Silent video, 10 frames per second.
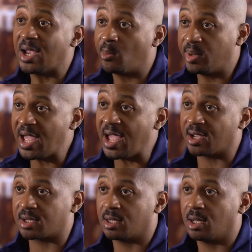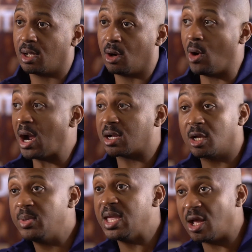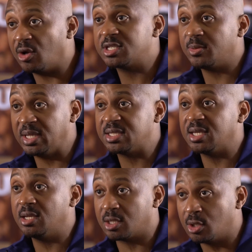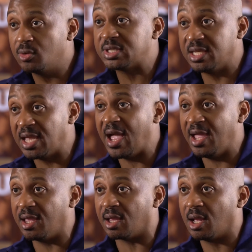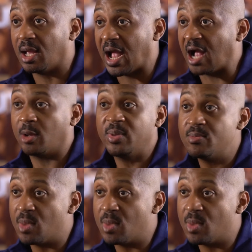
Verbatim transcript: I'm black, or I could be LGBTQTIA, I could be